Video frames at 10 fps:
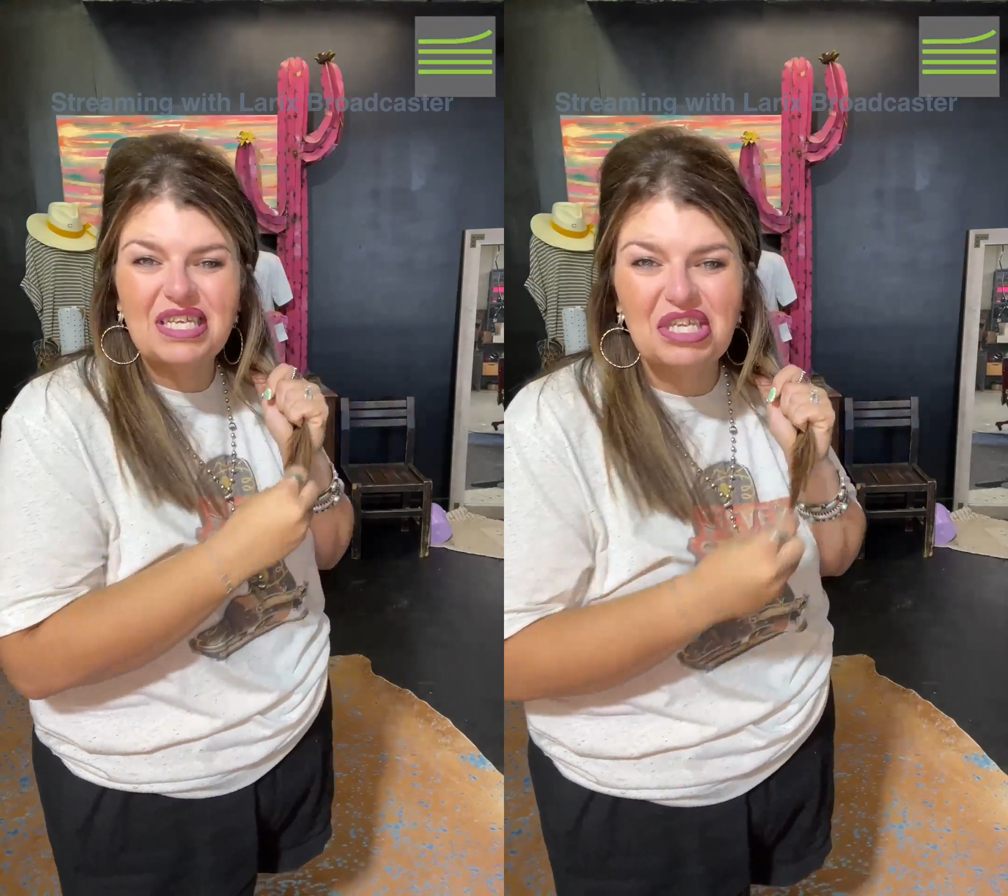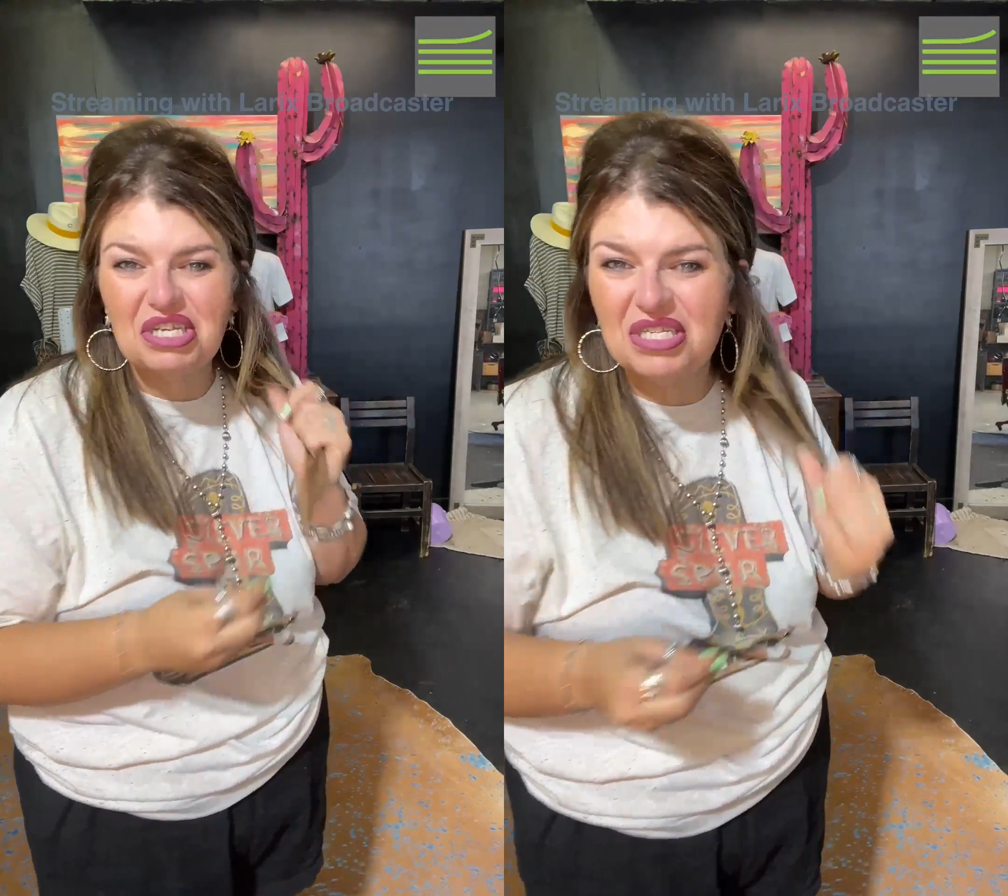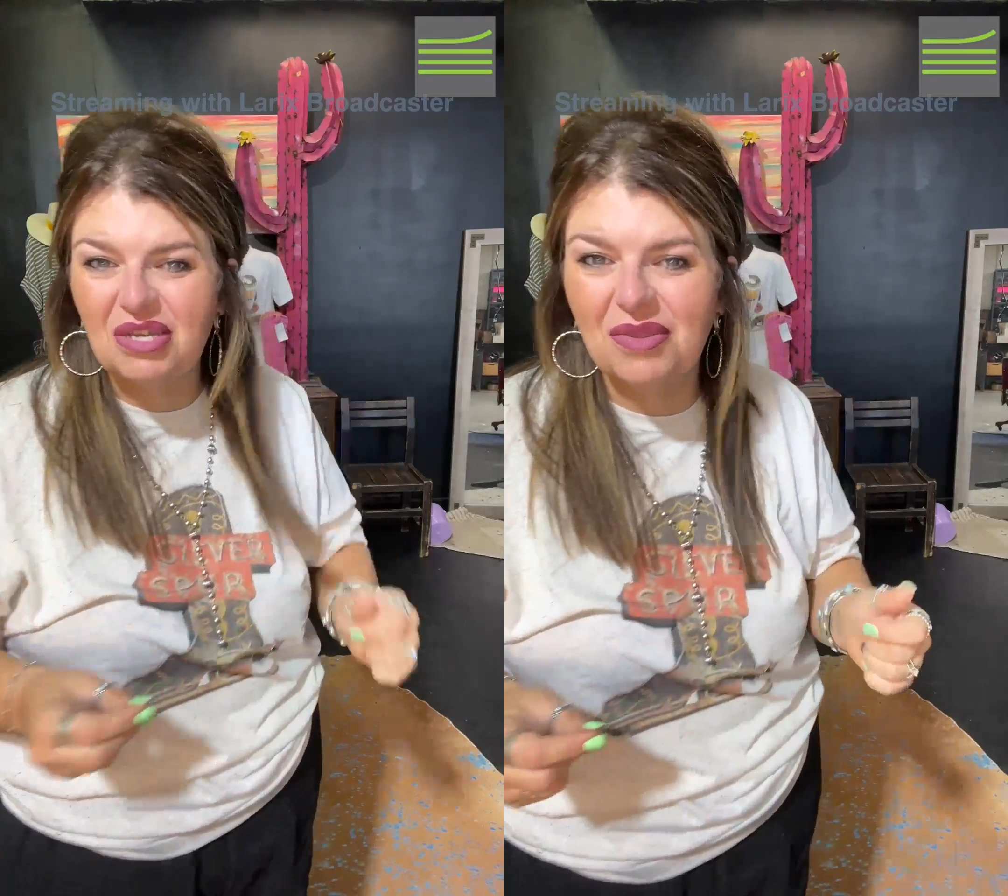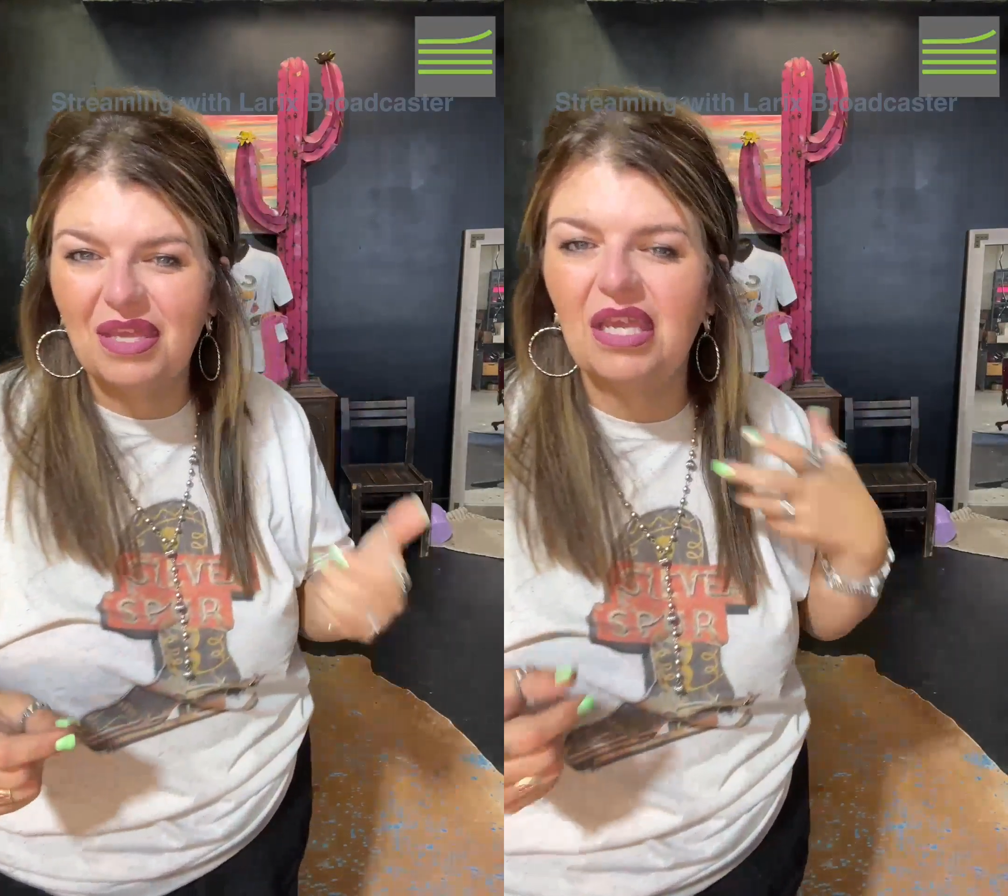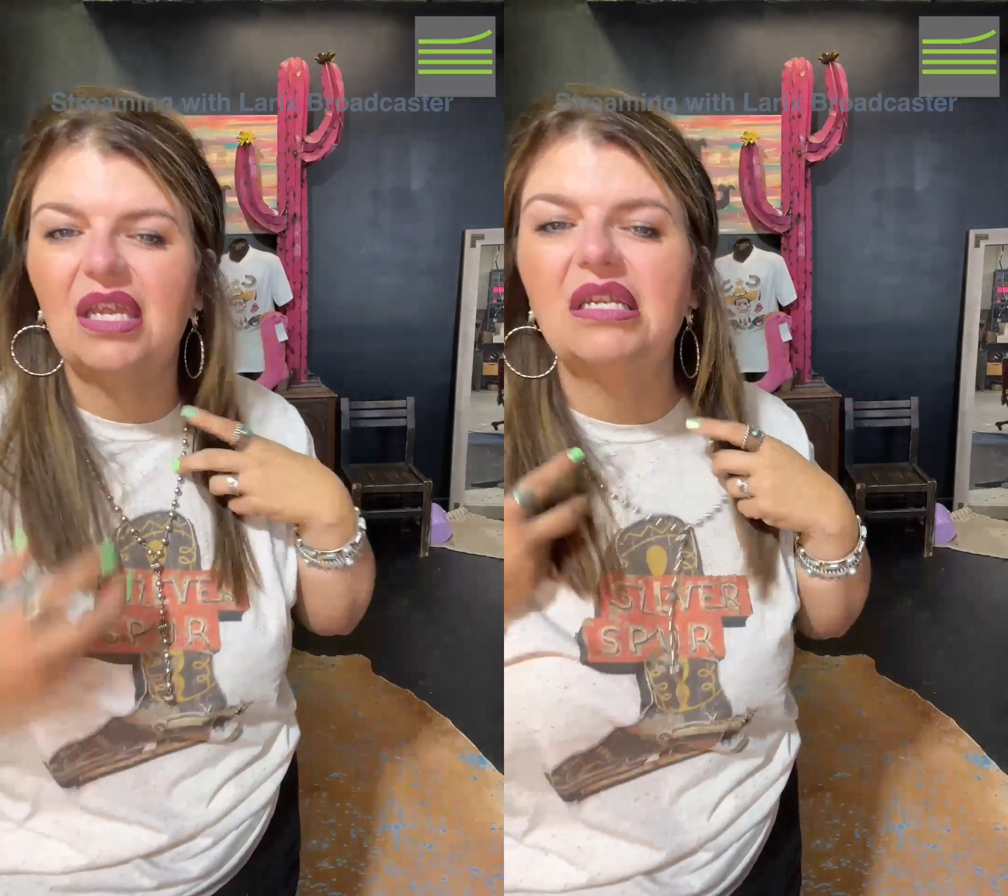it looks so
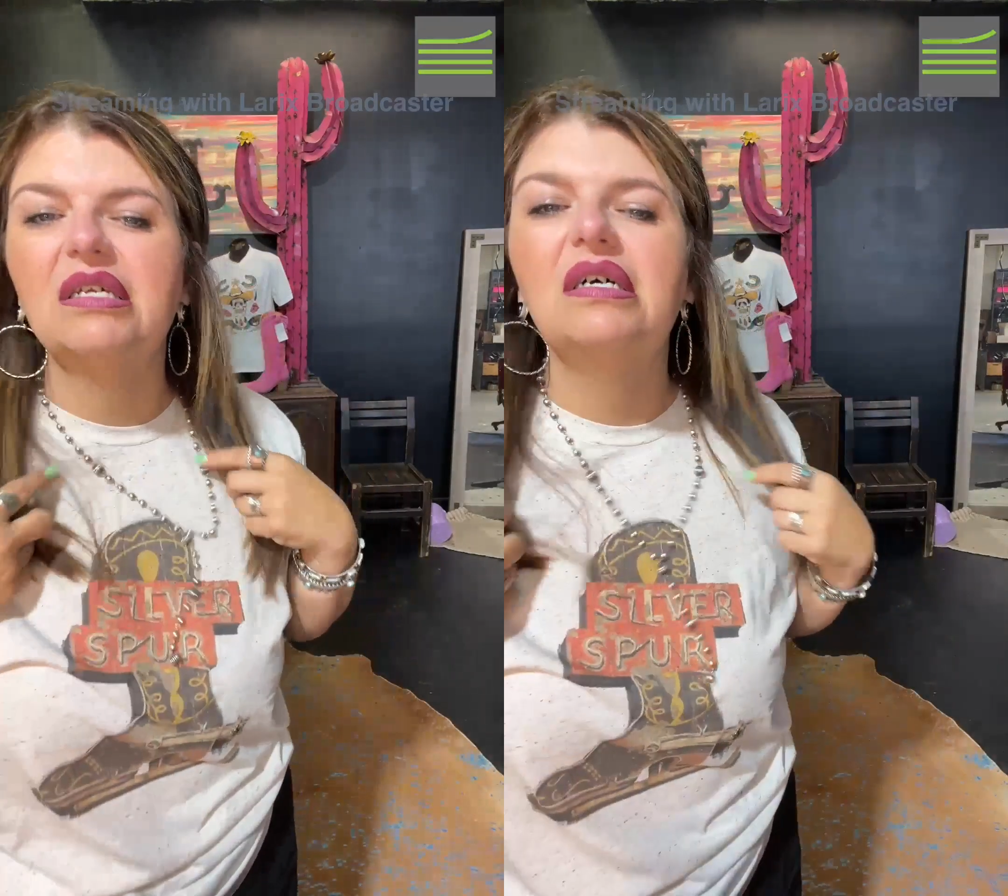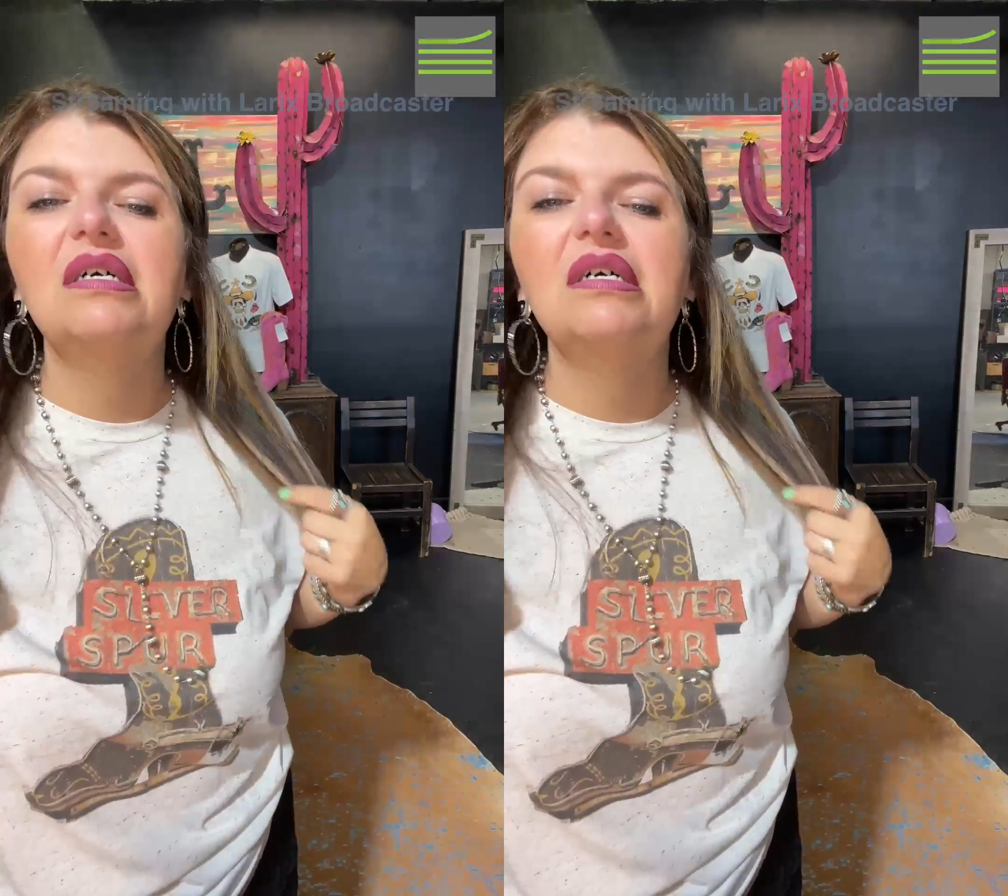thin.